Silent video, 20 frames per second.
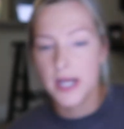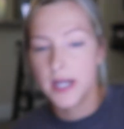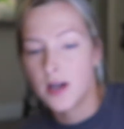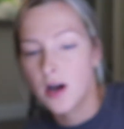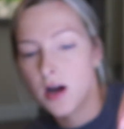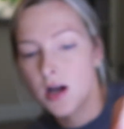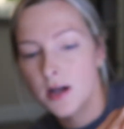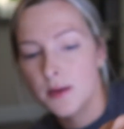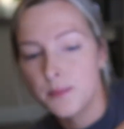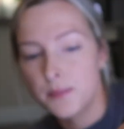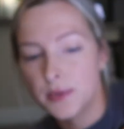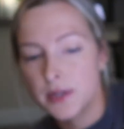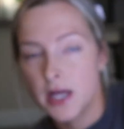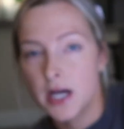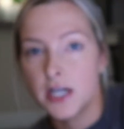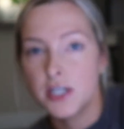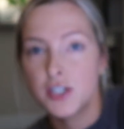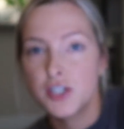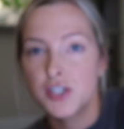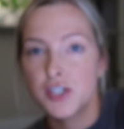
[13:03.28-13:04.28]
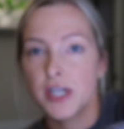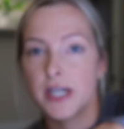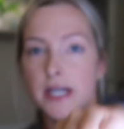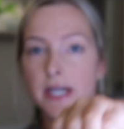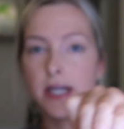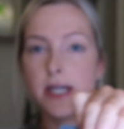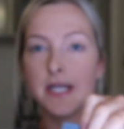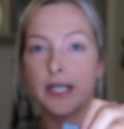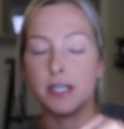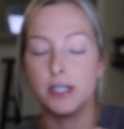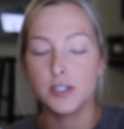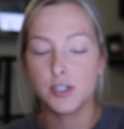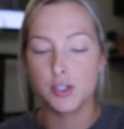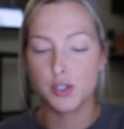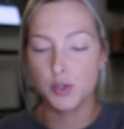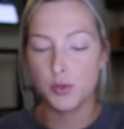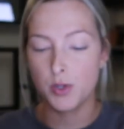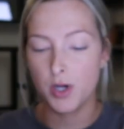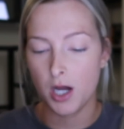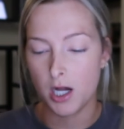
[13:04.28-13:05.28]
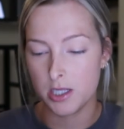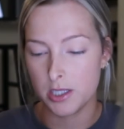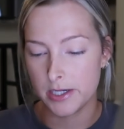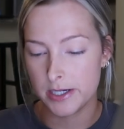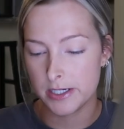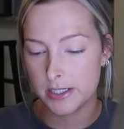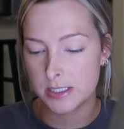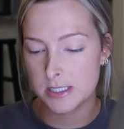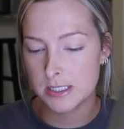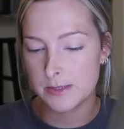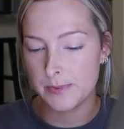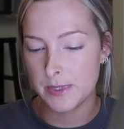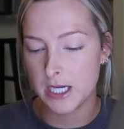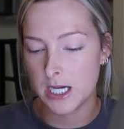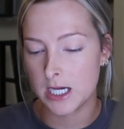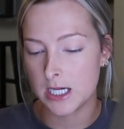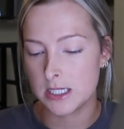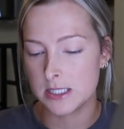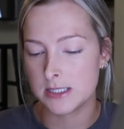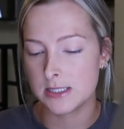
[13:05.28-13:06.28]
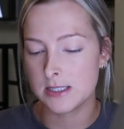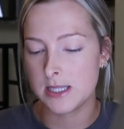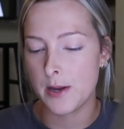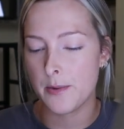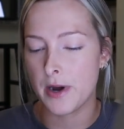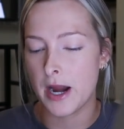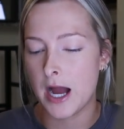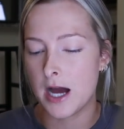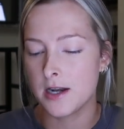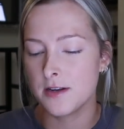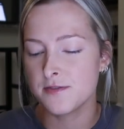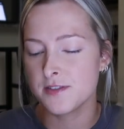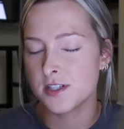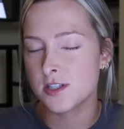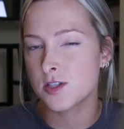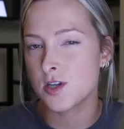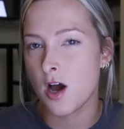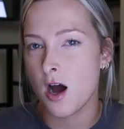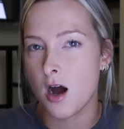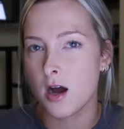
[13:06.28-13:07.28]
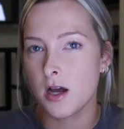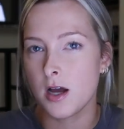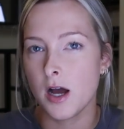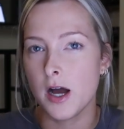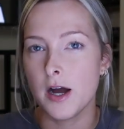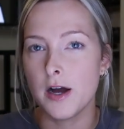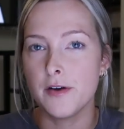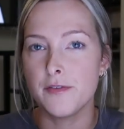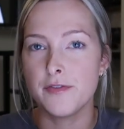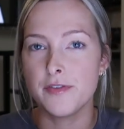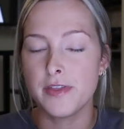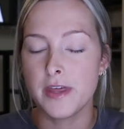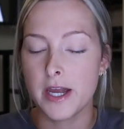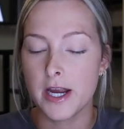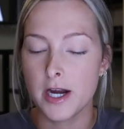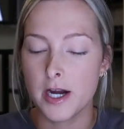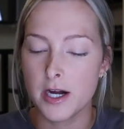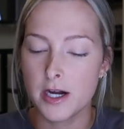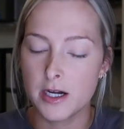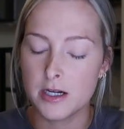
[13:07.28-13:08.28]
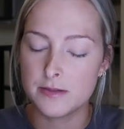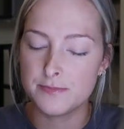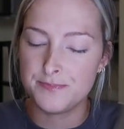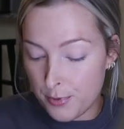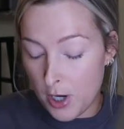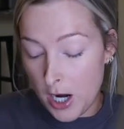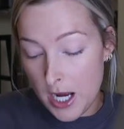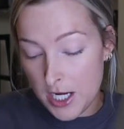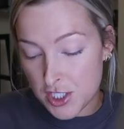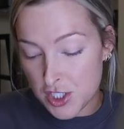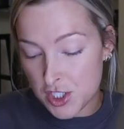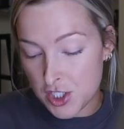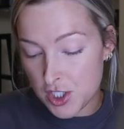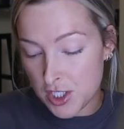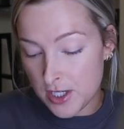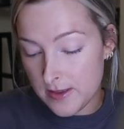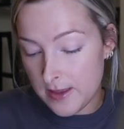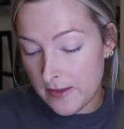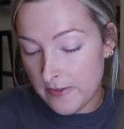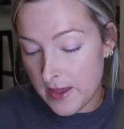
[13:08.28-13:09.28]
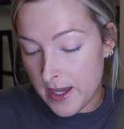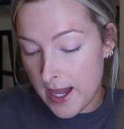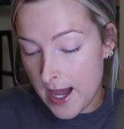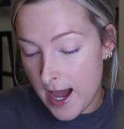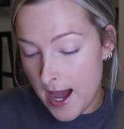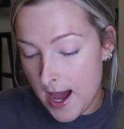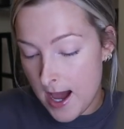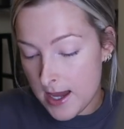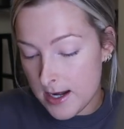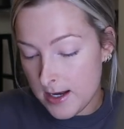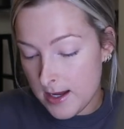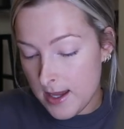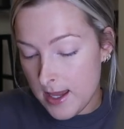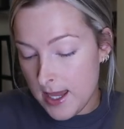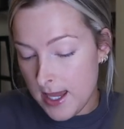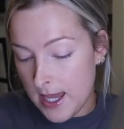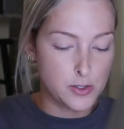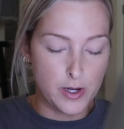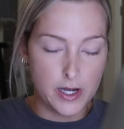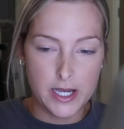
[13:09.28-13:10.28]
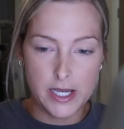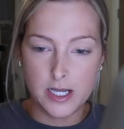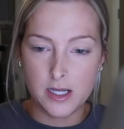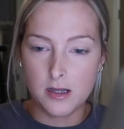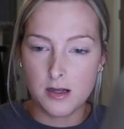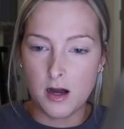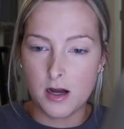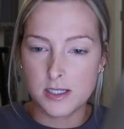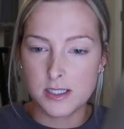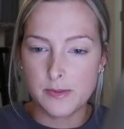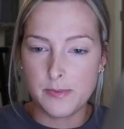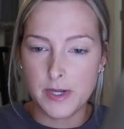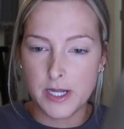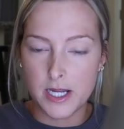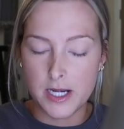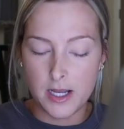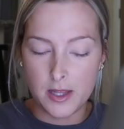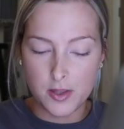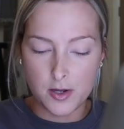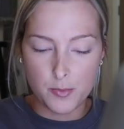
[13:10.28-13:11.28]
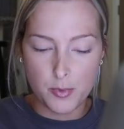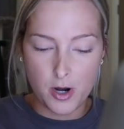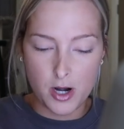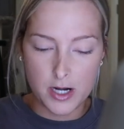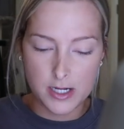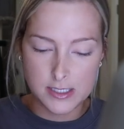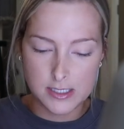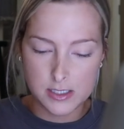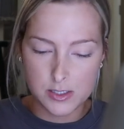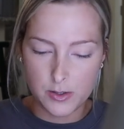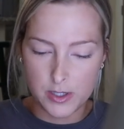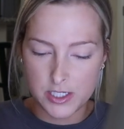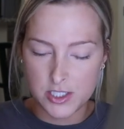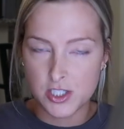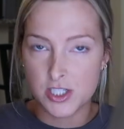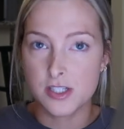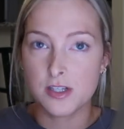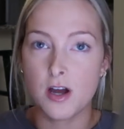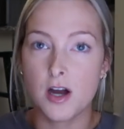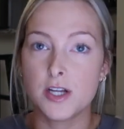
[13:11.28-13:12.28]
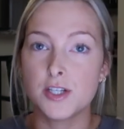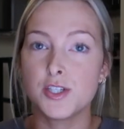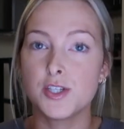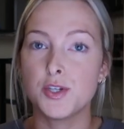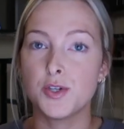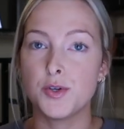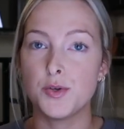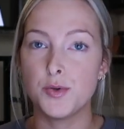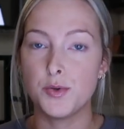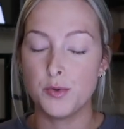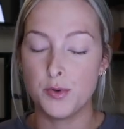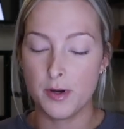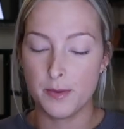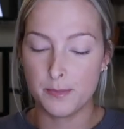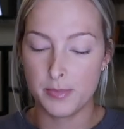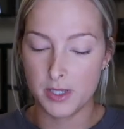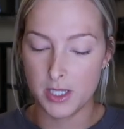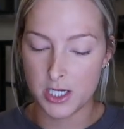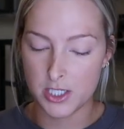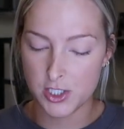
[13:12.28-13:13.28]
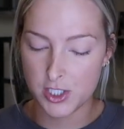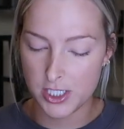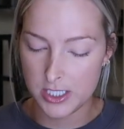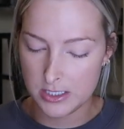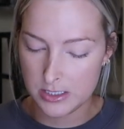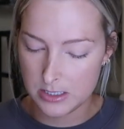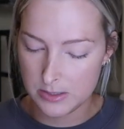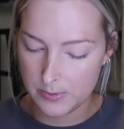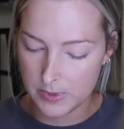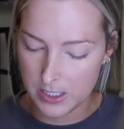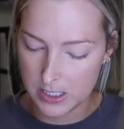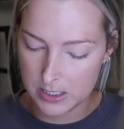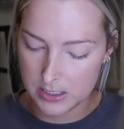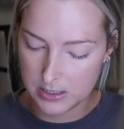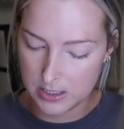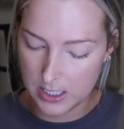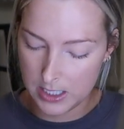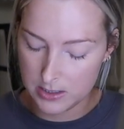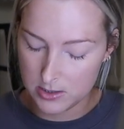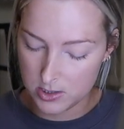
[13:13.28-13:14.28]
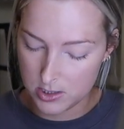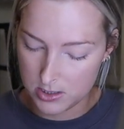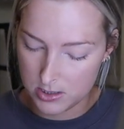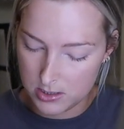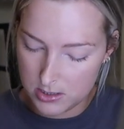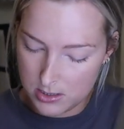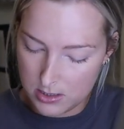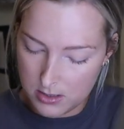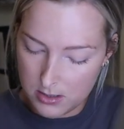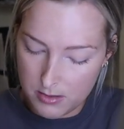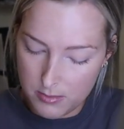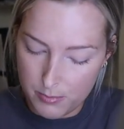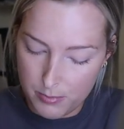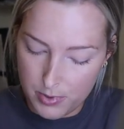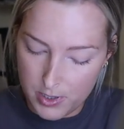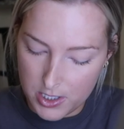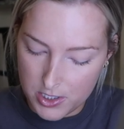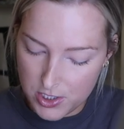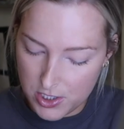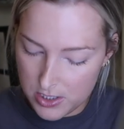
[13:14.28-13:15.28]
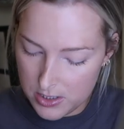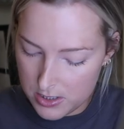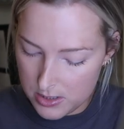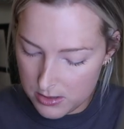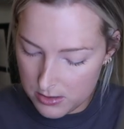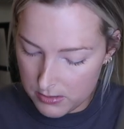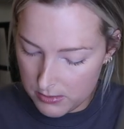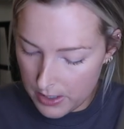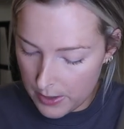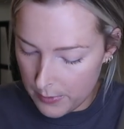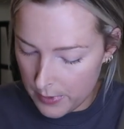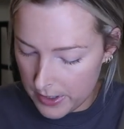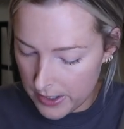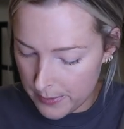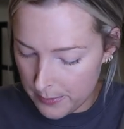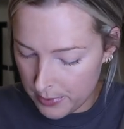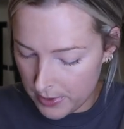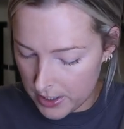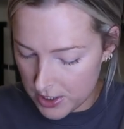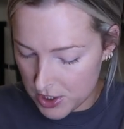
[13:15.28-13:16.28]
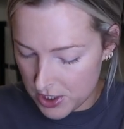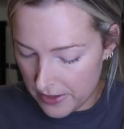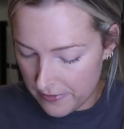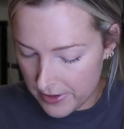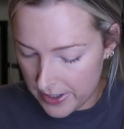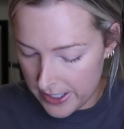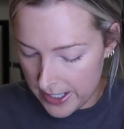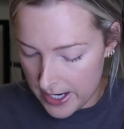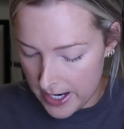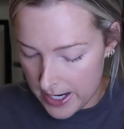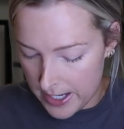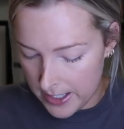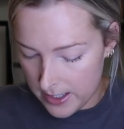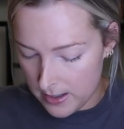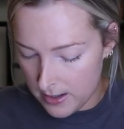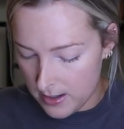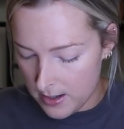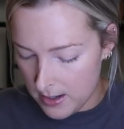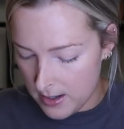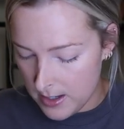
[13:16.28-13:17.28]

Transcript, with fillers: I got blush in two colors because they were out of stock of their brush that they had. So I got to pick another product. So I just got two blushes because I just, blushes, I wear blush every day.